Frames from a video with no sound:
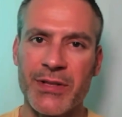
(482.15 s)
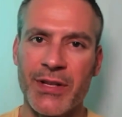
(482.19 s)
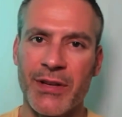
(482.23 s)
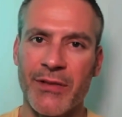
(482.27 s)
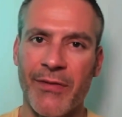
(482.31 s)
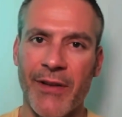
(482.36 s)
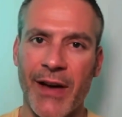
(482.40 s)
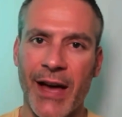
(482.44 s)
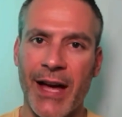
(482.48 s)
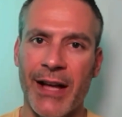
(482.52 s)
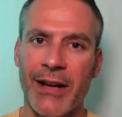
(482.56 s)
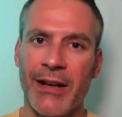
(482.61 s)

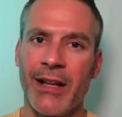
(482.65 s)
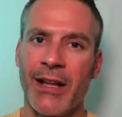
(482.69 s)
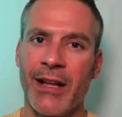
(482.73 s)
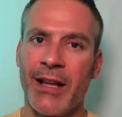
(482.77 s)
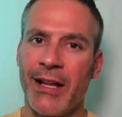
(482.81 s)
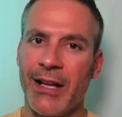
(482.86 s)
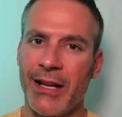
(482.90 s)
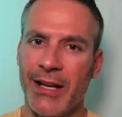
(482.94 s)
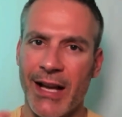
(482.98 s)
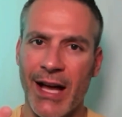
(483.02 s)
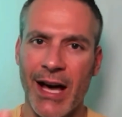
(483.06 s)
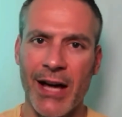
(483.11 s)
fat,
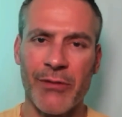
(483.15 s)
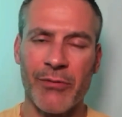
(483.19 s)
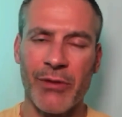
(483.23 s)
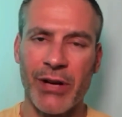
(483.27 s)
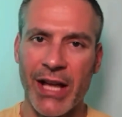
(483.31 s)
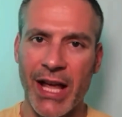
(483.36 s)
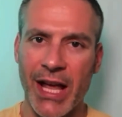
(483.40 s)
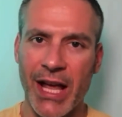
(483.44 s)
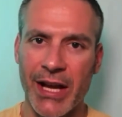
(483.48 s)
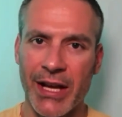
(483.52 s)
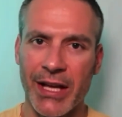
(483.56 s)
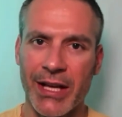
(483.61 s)
not
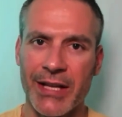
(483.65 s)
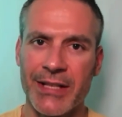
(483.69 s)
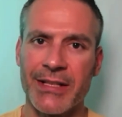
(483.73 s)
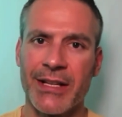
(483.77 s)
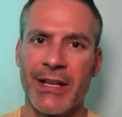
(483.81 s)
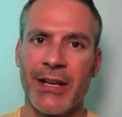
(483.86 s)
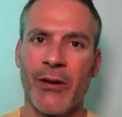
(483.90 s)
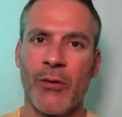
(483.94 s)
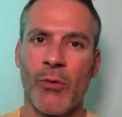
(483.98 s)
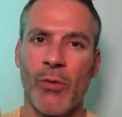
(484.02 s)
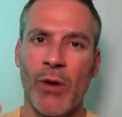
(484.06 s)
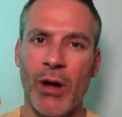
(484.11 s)
regaining it,
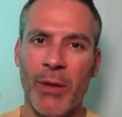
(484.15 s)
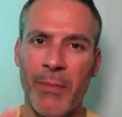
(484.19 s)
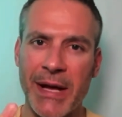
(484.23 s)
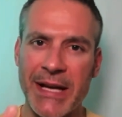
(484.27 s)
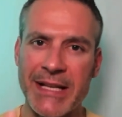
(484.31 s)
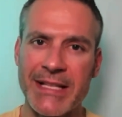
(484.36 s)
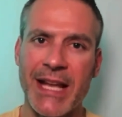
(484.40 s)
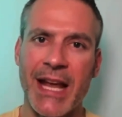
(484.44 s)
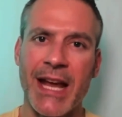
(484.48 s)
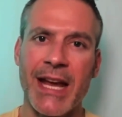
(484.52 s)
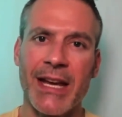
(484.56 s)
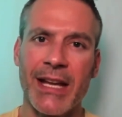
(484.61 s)
while
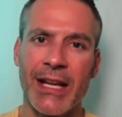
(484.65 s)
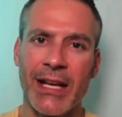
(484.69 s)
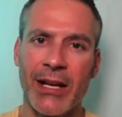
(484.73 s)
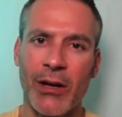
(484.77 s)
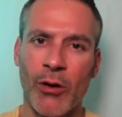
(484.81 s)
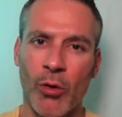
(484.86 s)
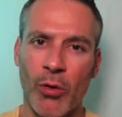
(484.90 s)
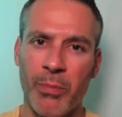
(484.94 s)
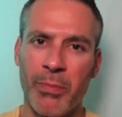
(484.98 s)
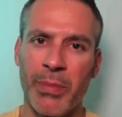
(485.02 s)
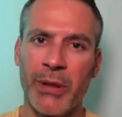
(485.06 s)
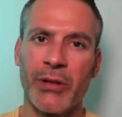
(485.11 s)
maintaining
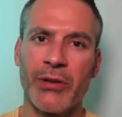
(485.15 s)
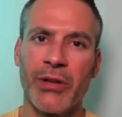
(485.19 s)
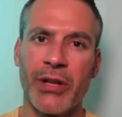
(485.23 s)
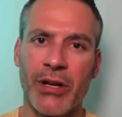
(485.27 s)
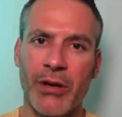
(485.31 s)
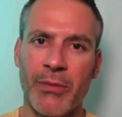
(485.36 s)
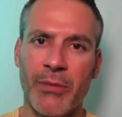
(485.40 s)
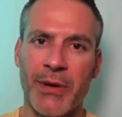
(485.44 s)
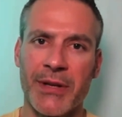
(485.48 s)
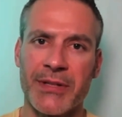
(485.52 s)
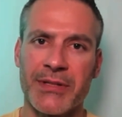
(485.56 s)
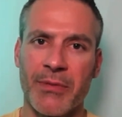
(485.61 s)
or building
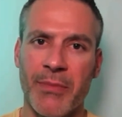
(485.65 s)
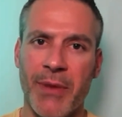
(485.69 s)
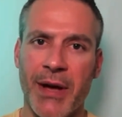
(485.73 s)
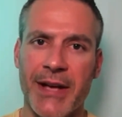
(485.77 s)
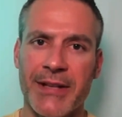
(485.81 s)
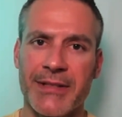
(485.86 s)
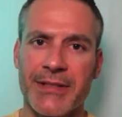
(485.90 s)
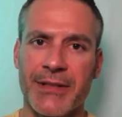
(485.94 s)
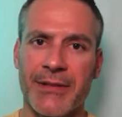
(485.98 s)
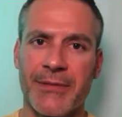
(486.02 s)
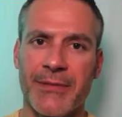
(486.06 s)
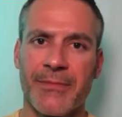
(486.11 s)
your muscle
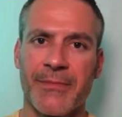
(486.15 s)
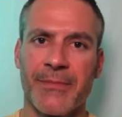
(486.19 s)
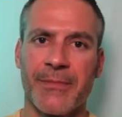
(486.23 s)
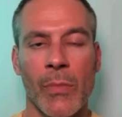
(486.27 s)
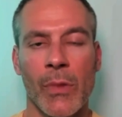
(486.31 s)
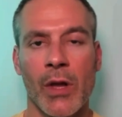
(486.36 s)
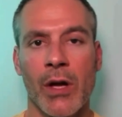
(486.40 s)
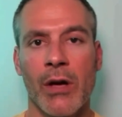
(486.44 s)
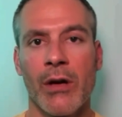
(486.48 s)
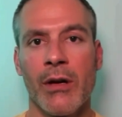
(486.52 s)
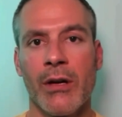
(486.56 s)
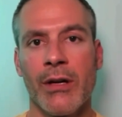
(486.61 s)
mass.
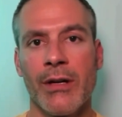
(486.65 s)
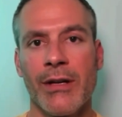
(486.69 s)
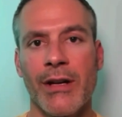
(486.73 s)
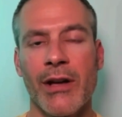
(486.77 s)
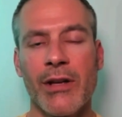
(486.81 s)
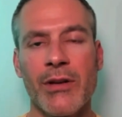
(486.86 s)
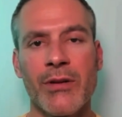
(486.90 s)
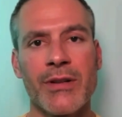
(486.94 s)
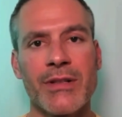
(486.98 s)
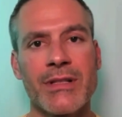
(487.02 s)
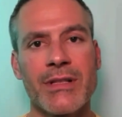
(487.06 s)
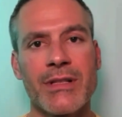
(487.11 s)
Now,
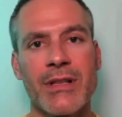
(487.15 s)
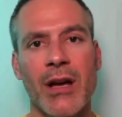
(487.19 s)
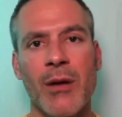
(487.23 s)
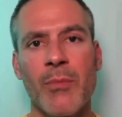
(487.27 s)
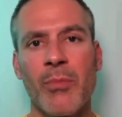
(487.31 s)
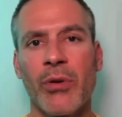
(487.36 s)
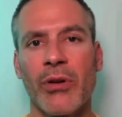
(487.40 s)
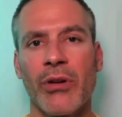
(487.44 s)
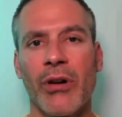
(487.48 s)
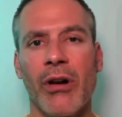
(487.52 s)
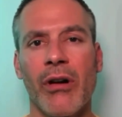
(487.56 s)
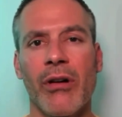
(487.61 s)
you can
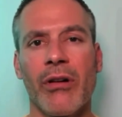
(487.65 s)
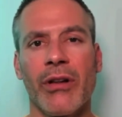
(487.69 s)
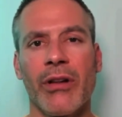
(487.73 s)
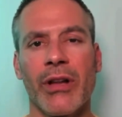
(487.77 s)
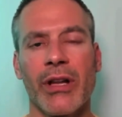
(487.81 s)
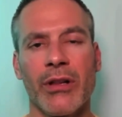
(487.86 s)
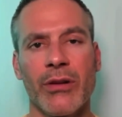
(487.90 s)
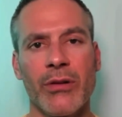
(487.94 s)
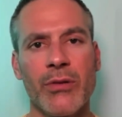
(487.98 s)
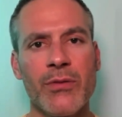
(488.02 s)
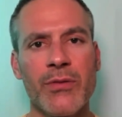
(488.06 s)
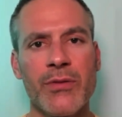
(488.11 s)
temporarily
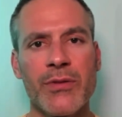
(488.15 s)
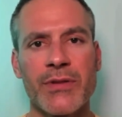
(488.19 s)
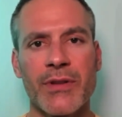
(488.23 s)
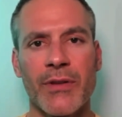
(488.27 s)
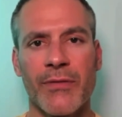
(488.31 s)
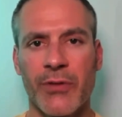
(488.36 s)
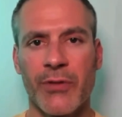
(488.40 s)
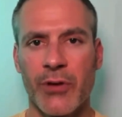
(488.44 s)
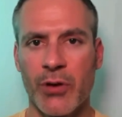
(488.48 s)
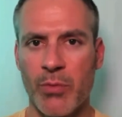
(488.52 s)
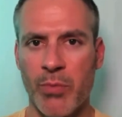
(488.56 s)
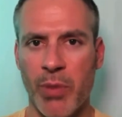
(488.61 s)
lose a
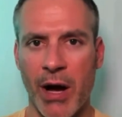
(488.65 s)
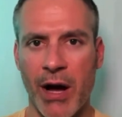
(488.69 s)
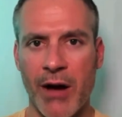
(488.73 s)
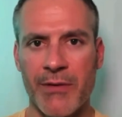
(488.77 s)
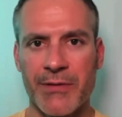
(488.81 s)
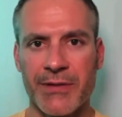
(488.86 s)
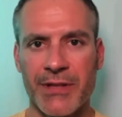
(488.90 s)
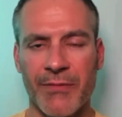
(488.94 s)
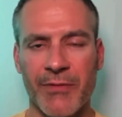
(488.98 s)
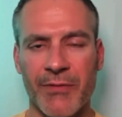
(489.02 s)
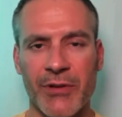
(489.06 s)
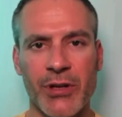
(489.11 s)
few
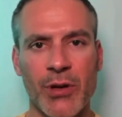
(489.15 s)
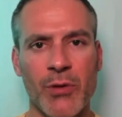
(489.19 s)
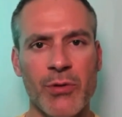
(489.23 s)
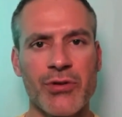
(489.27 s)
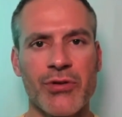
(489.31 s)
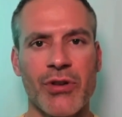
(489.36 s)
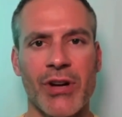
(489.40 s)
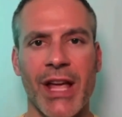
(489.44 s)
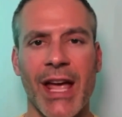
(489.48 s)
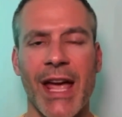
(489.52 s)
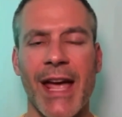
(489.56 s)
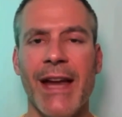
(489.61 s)
pounds if you don't
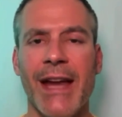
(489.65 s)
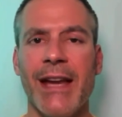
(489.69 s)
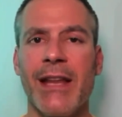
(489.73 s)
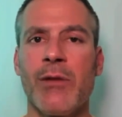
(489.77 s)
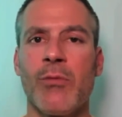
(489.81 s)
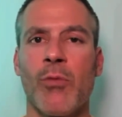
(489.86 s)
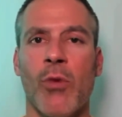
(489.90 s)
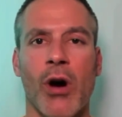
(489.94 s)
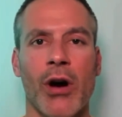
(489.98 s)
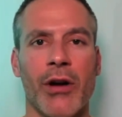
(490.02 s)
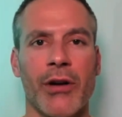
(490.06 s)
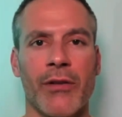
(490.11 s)
drink any
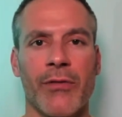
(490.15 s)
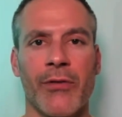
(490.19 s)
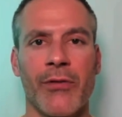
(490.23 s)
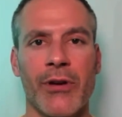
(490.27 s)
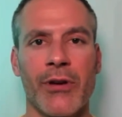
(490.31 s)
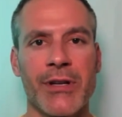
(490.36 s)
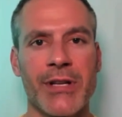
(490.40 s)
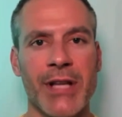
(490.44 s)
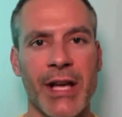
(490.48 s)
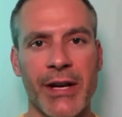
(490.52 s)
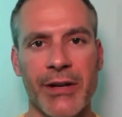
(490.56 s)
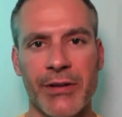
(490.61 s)
water
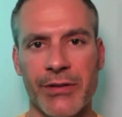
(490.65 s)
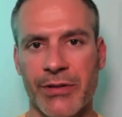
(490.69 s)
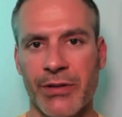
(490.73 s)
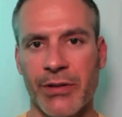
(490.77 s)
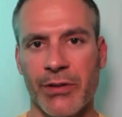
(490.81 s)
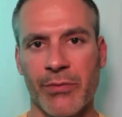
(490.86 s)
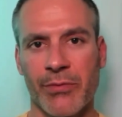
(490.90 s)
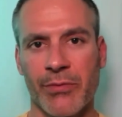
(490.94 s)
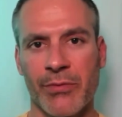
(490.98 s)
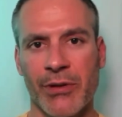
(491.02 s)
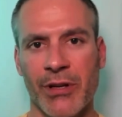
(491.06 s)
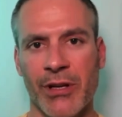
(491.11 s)
for a day or
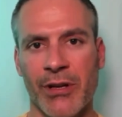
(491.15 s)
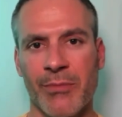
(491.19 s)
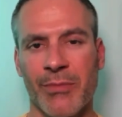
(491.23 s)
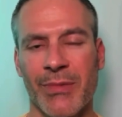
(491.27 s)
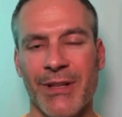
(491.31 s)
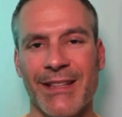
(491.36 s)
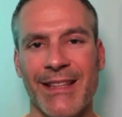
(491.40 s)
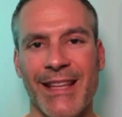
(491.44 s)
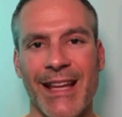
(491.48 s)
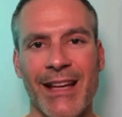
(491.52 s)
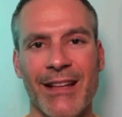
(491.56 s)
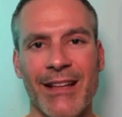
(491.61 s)
2,
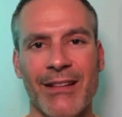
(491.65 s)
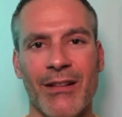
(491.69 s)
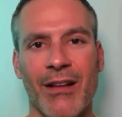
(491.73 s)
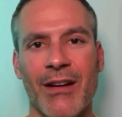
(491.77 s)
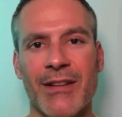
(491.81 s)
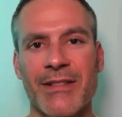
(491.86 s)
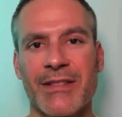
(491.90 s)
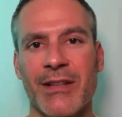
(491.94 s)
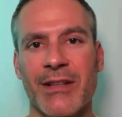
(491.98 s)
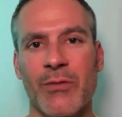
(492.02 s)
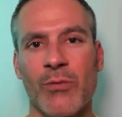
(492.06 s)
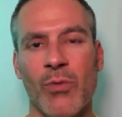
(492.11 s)
but that
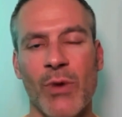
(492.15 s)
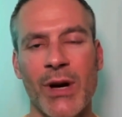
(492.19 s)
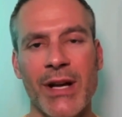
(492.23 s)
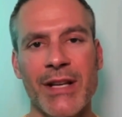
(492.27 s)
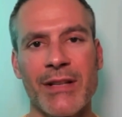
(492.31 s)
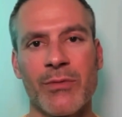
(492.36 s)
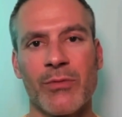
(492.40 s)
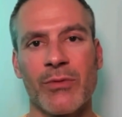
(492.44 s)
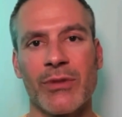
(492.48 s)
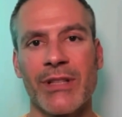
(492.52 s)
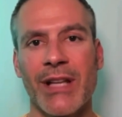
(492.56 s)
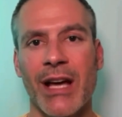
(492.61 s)
loss in
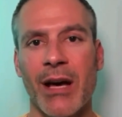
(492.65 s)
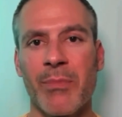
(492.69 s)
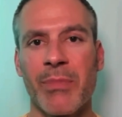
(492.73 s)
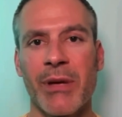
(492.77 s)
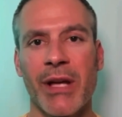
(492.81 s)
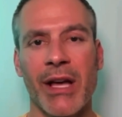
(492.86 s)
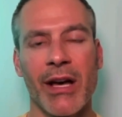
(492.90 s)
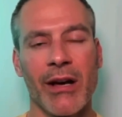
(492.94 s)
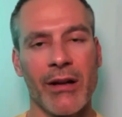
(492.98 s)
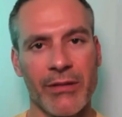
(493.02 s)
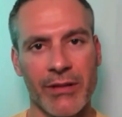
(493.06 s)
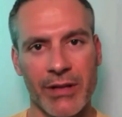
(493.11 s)
weight will not
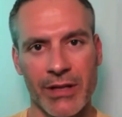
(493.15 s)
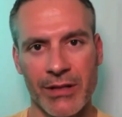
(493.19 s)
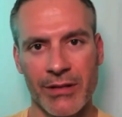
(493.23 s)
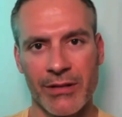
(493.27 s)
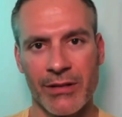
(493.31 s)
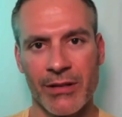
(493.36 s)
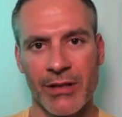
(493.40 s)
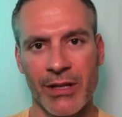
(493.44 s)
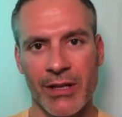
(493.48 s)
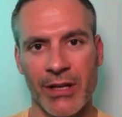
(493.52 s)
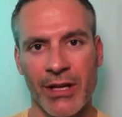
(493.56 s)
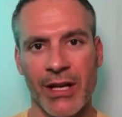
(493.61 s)
be healthy.
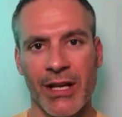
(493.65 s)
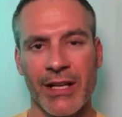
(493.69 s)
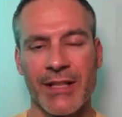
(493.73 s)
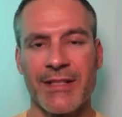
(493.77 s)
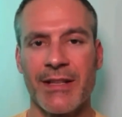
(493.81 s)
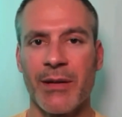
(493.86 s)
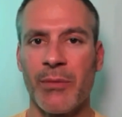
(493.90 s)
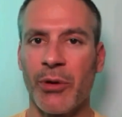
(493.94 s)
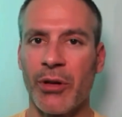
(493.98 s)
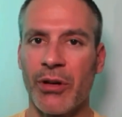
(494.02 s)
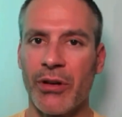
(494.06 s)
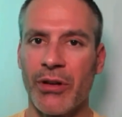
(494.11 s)

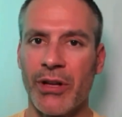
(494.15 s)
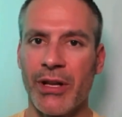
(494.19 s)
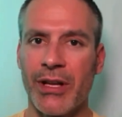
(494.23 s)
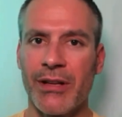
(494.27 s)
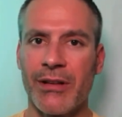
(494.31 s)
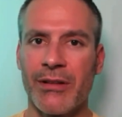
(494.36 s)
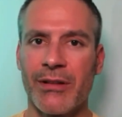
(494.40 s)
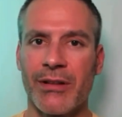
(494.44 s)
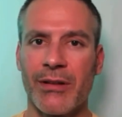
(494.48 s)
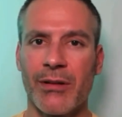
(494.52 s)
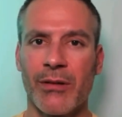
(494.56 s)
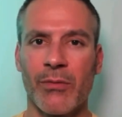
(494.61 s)

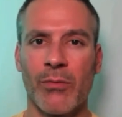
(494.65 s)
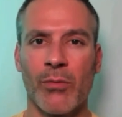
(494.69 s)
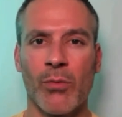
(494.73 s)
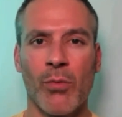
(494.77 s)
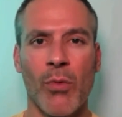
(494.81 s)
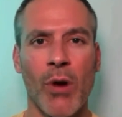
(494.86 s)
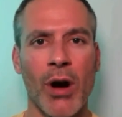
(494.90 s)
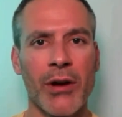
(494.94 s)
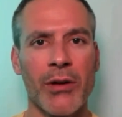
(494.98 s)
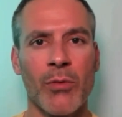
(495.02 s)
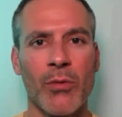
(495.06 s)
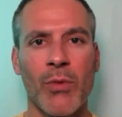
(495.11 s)
Similarly, the
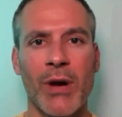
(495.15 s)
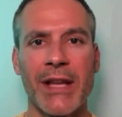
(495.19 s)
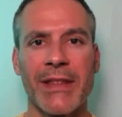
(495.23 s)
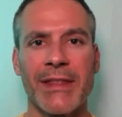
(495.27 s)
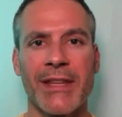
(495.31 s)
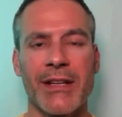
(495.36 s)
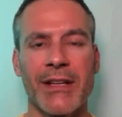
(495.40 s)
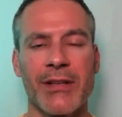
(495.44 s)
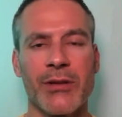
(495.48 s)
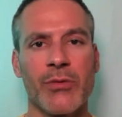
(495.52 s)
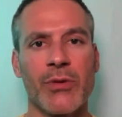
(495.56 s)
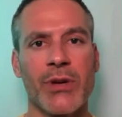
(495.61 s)
water weight
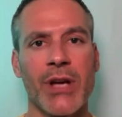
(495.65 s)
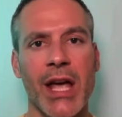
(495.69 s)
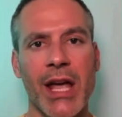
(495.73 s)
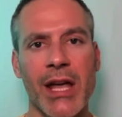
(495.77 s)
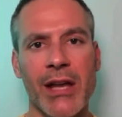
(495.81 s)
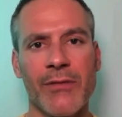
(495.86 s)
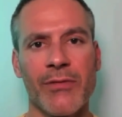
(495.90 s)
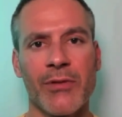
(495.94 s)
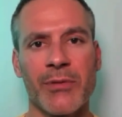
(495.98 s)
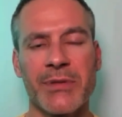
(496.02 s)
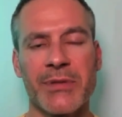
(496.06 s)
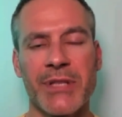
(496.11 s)
that you
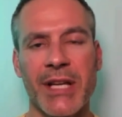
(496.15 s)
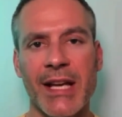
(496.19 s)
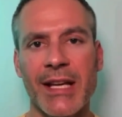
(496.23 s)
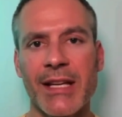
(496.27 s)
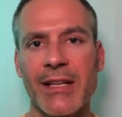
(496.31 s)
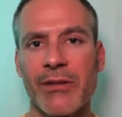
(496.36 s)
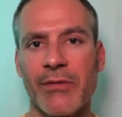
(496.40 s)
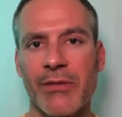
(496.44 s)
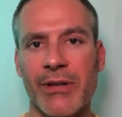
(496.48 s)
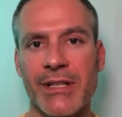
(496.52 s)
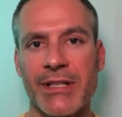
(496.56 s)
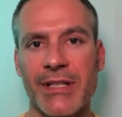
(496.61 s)
gain from
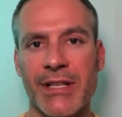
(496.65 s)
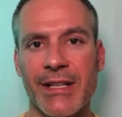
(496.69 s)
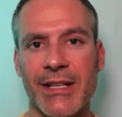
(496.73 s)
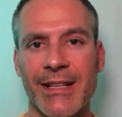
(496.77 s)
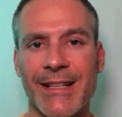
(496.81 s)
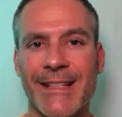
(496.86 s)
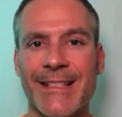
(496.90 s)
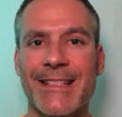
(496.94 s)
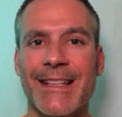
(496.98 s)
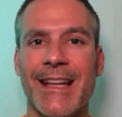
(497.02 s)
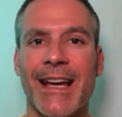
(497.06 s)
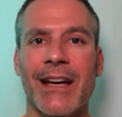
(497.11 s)
taking
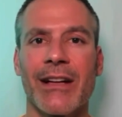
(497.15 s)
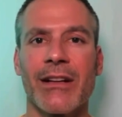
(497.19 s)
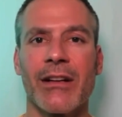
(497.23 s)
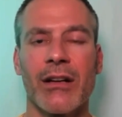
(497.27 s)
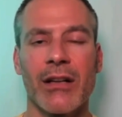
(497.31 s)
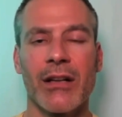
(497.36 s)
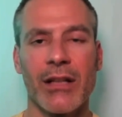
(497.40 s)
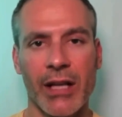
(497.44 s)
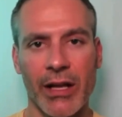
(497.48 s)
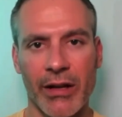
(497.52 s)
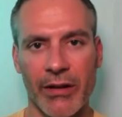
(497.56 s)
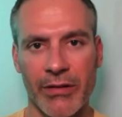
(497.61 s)
creatine is not
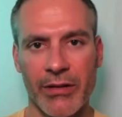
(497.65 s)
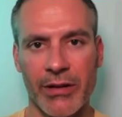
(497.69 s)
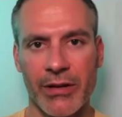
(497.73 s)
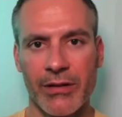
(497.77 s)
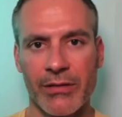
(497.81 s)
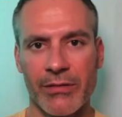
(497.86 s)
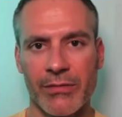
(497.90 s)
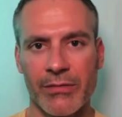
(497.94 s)
unhealthy.